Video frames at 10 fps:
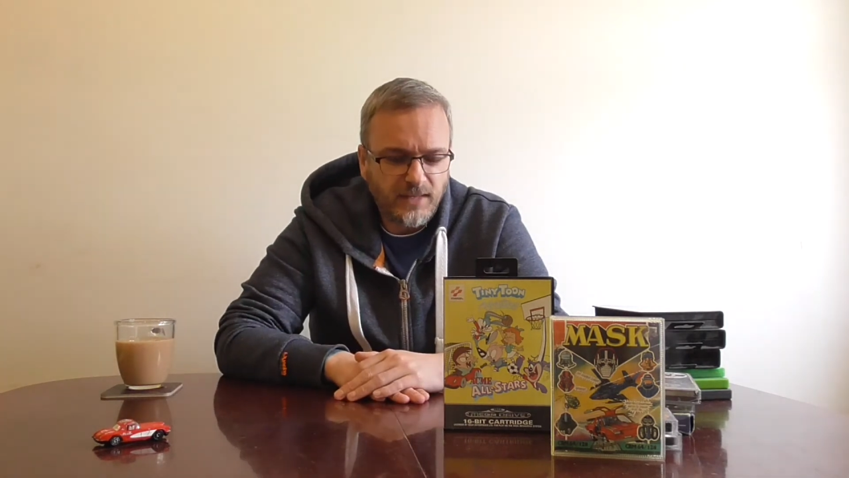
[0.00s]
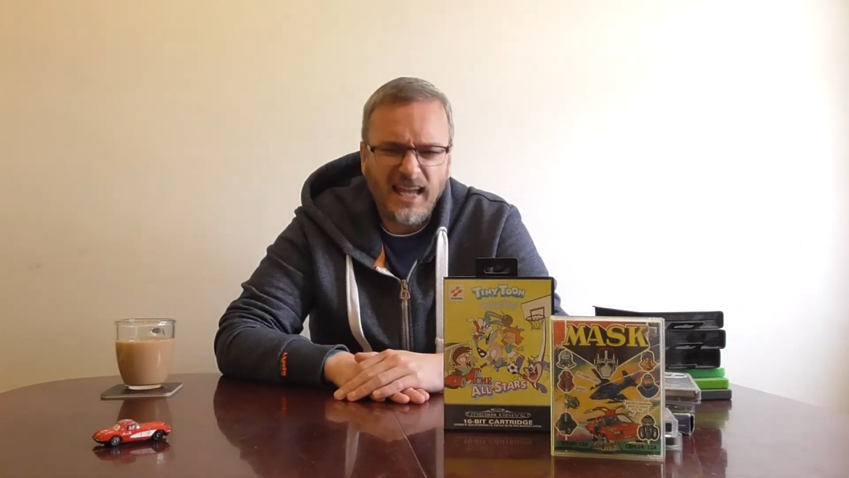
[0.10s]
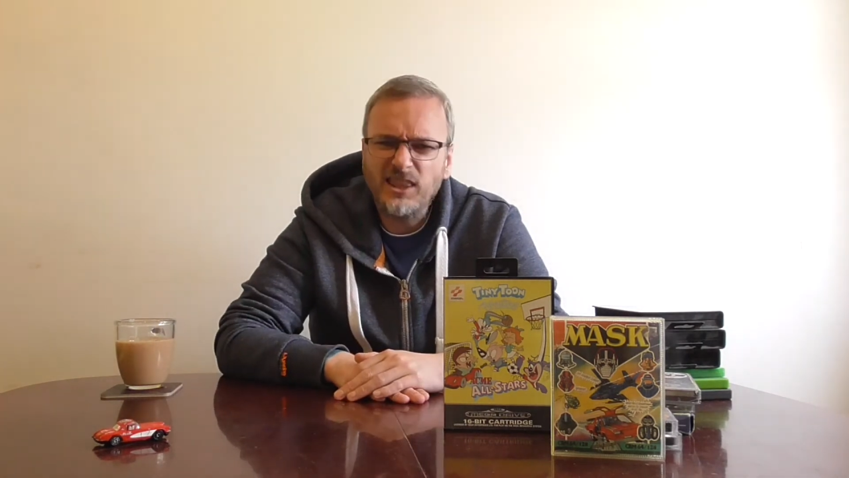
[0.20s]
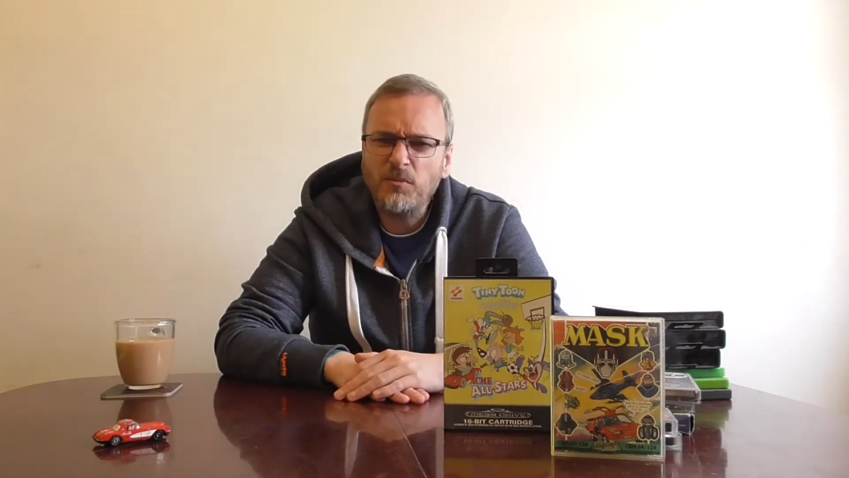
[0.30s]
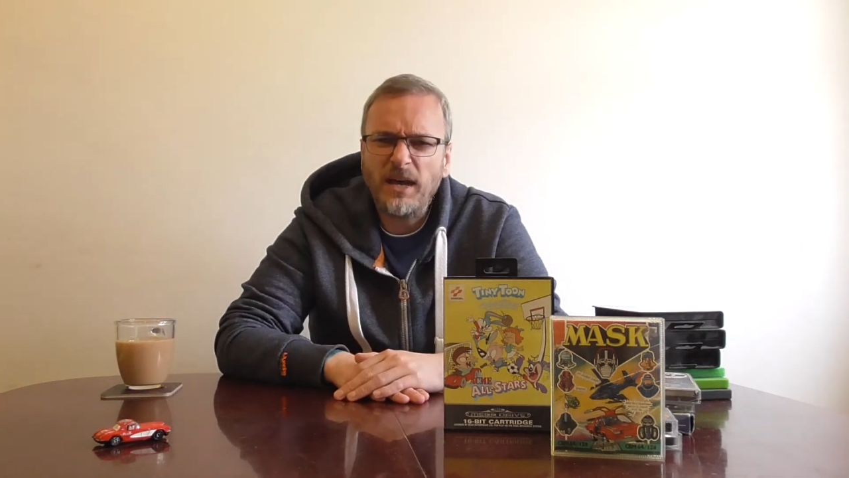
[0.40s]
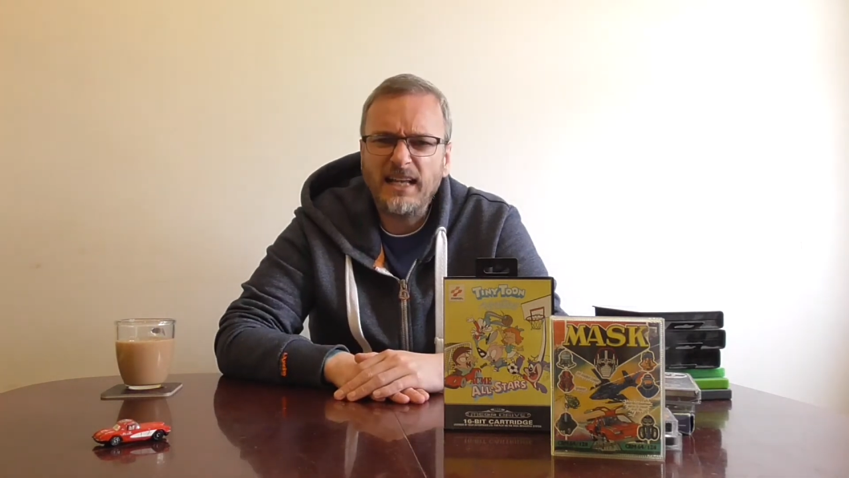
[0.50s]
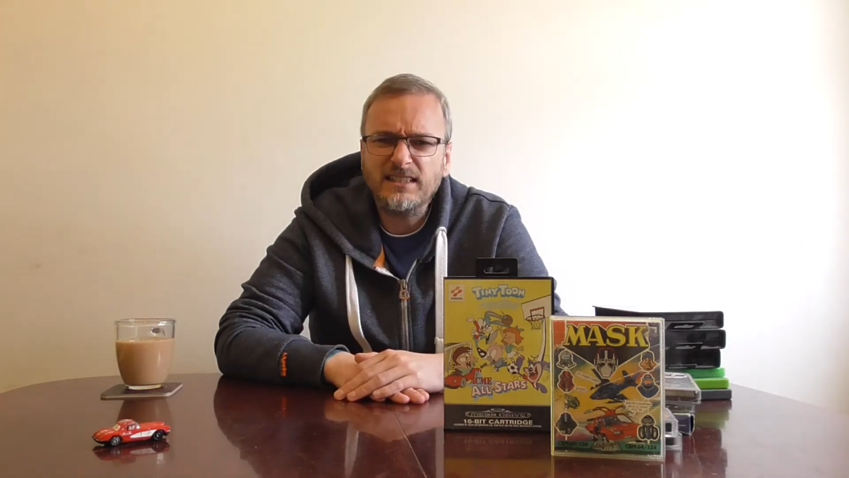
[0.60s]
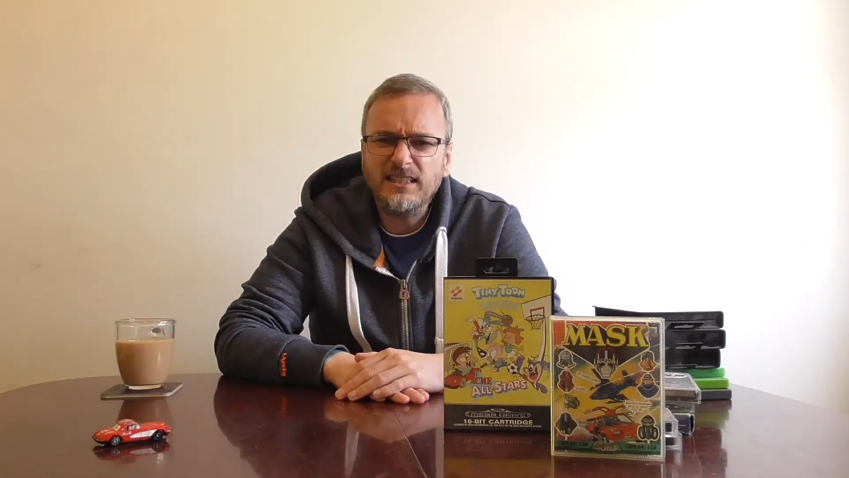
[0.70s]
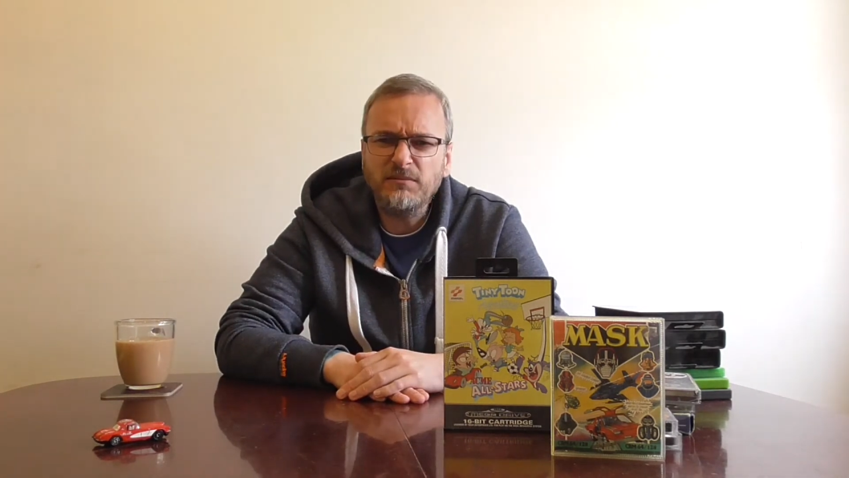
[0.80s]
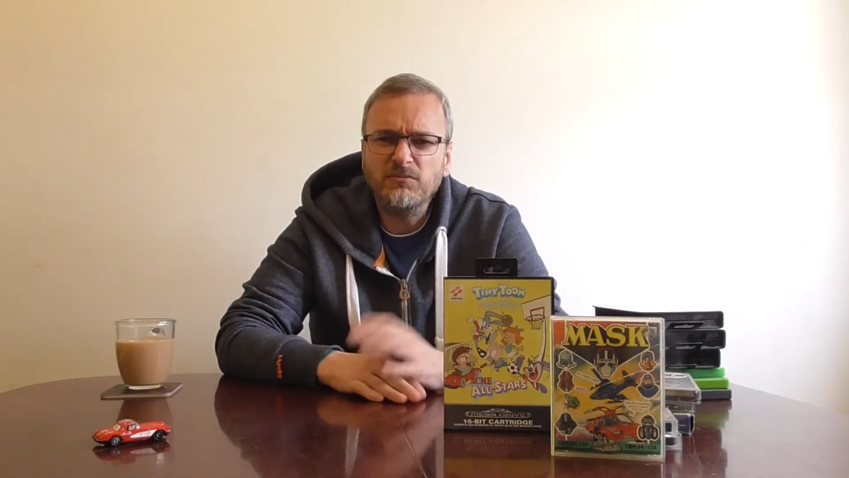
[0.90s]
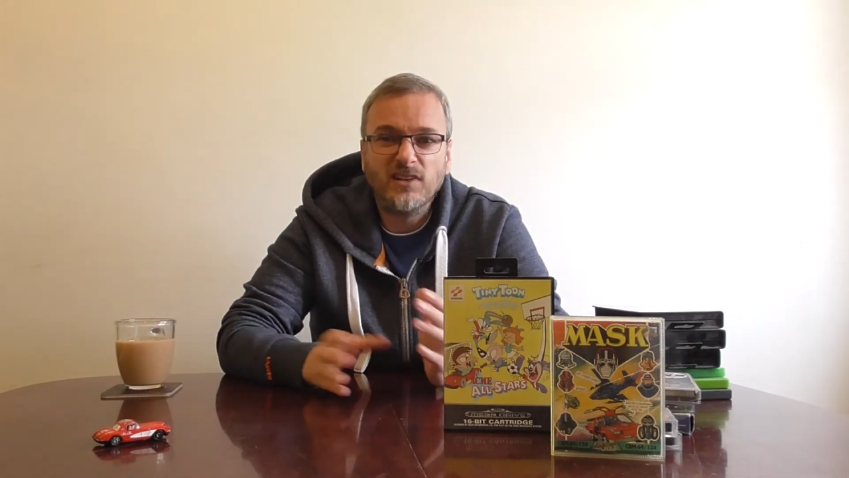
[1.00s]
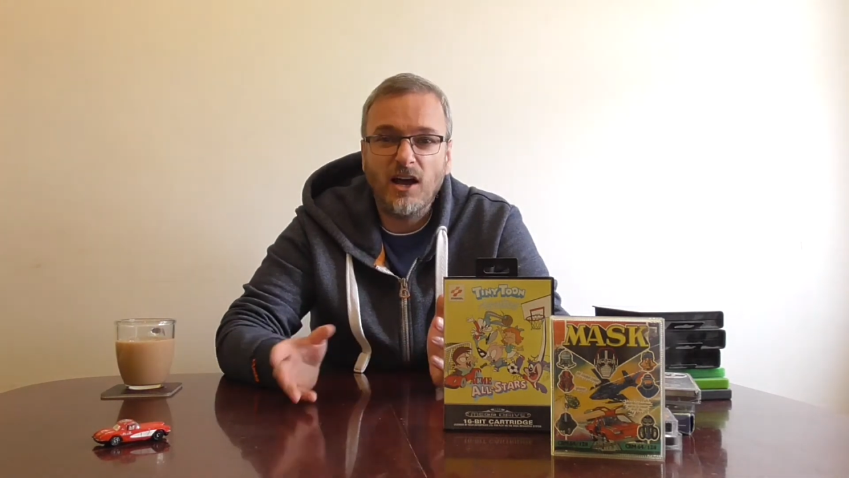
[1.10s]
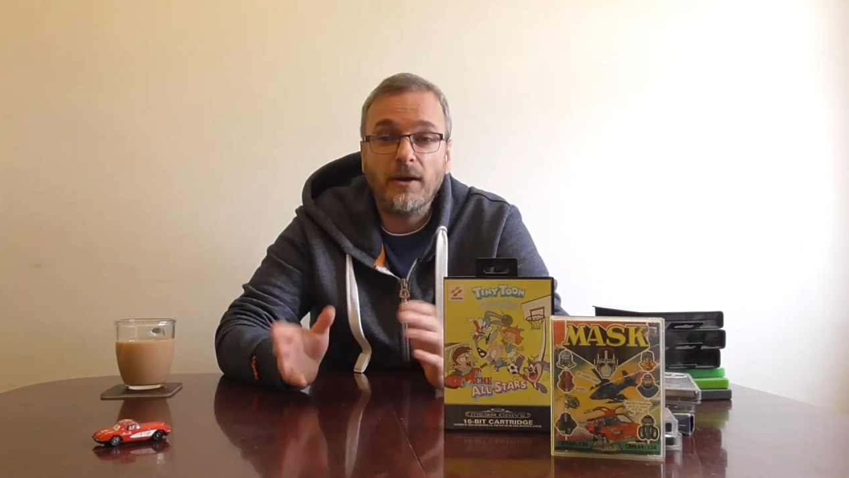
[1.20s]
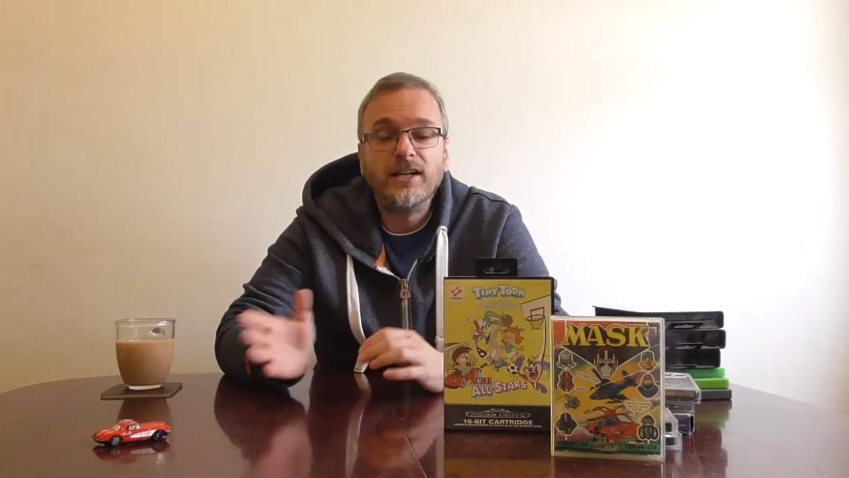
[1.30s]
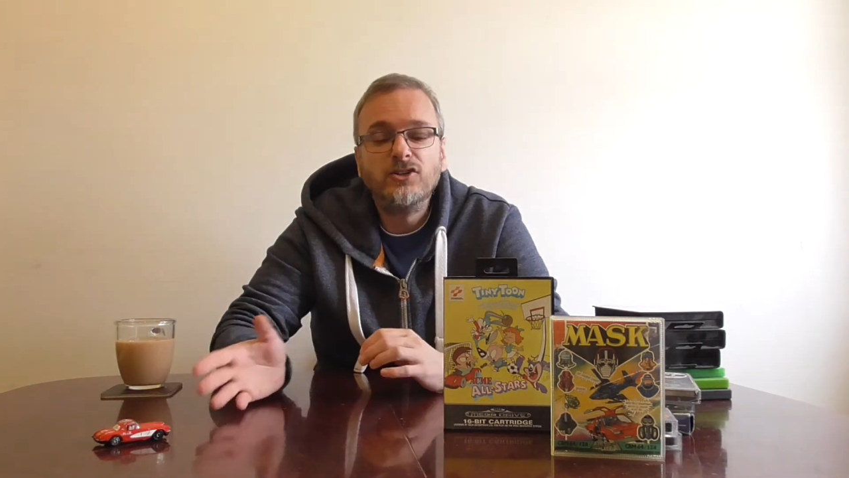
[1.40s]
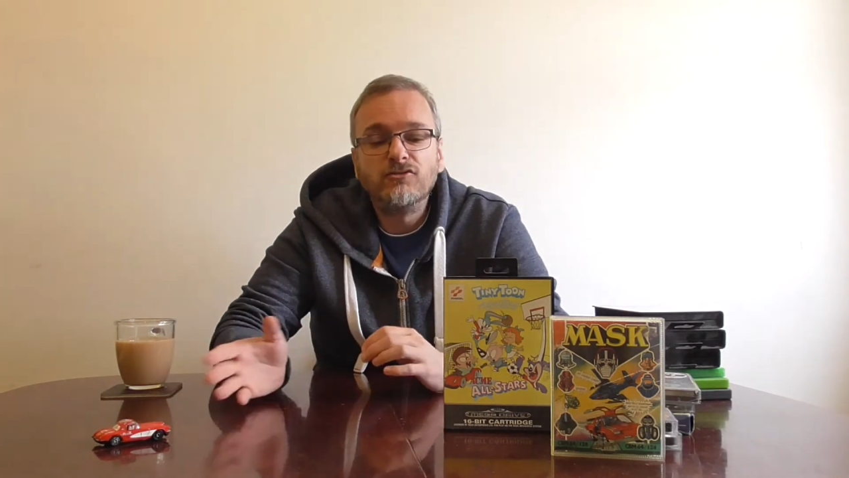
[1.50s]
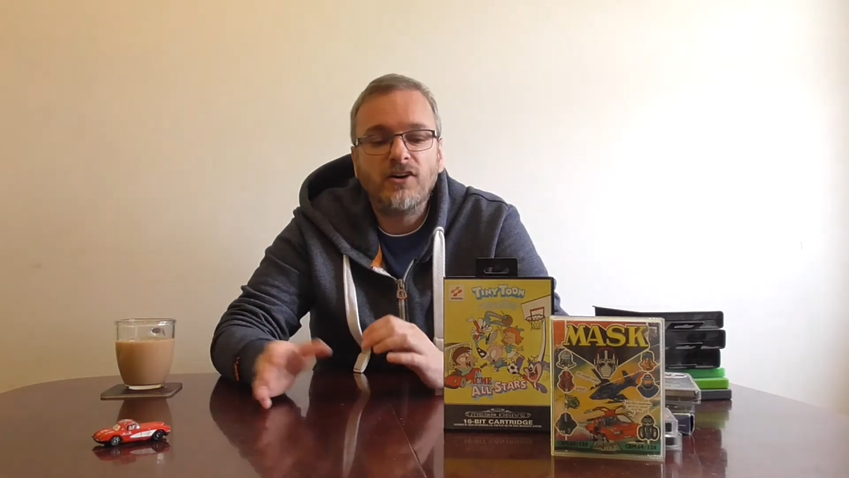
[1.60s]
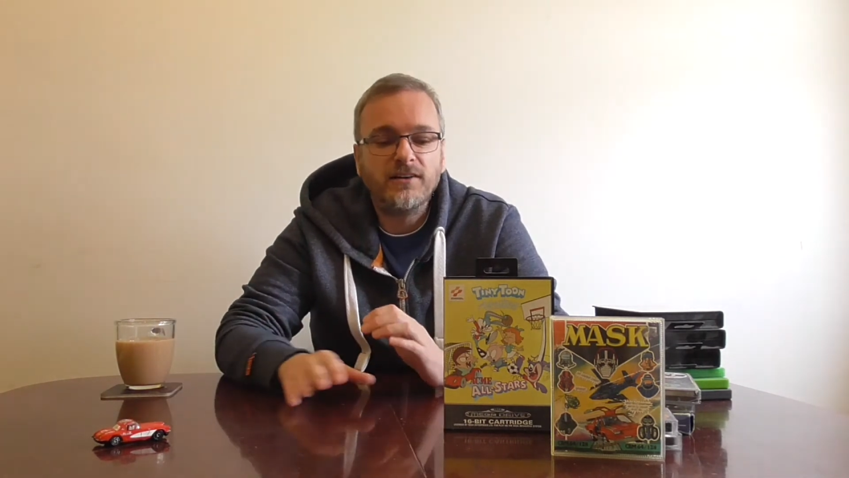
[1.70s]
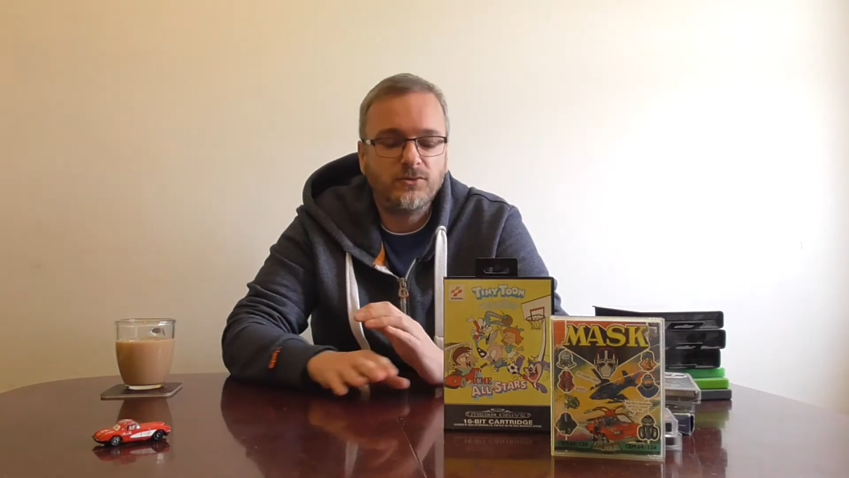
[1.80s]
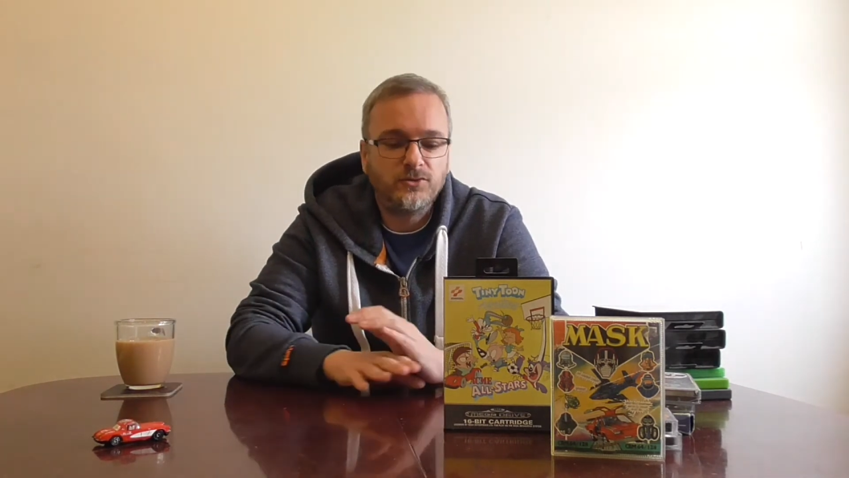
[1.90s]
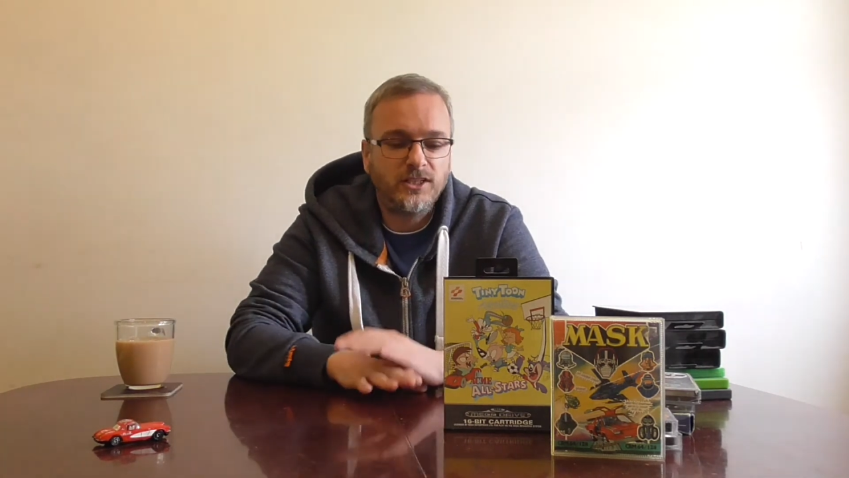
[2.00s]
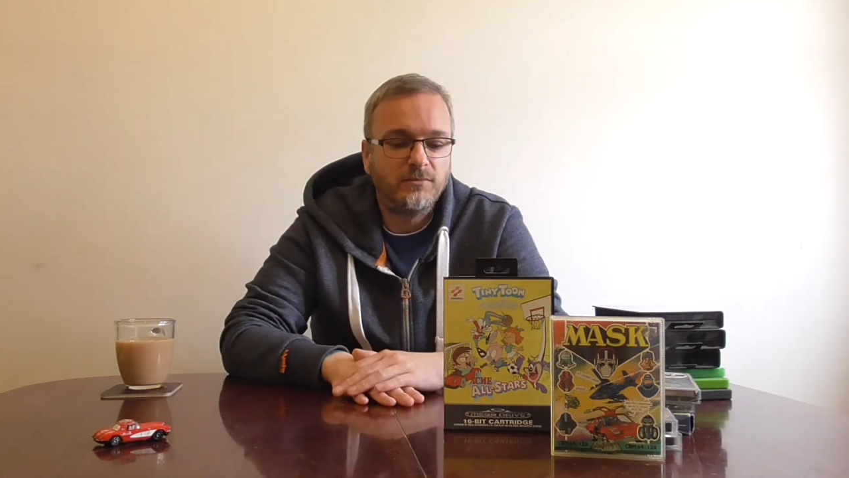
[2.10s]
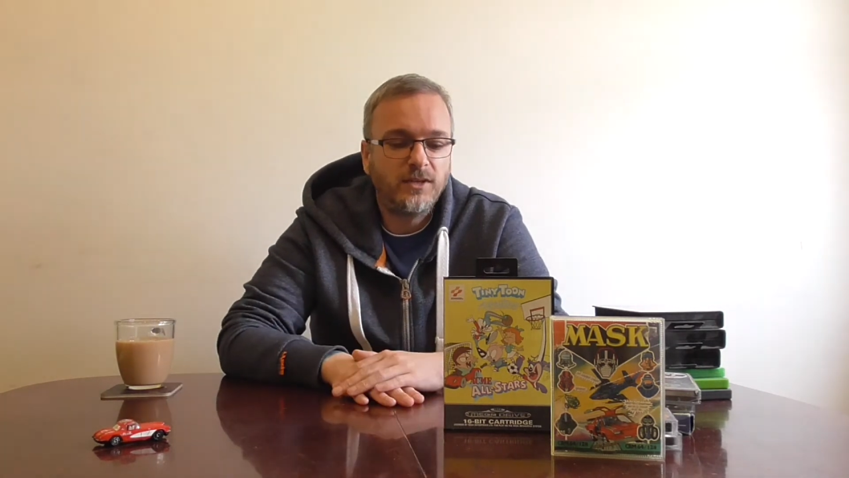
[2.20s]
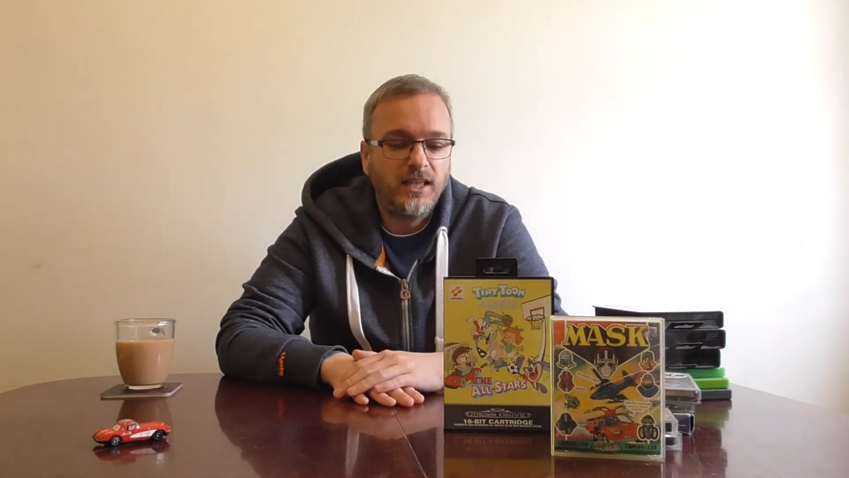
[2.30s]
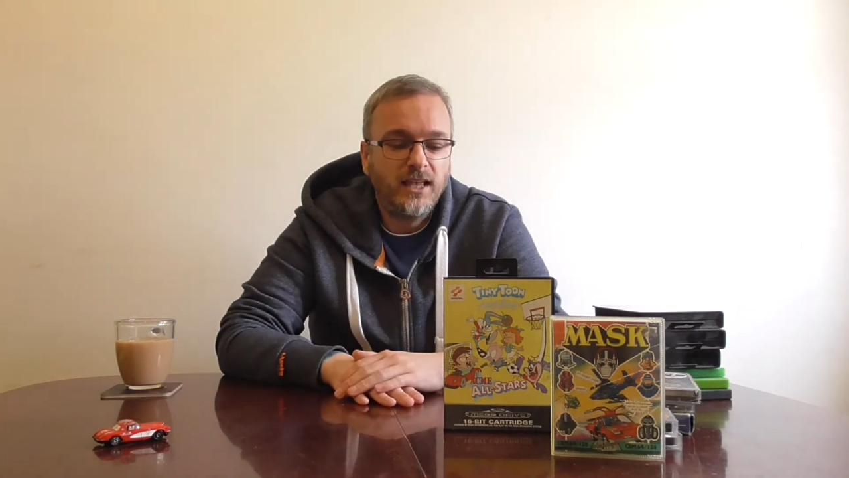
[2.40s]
And the bad team? No, and your rival team.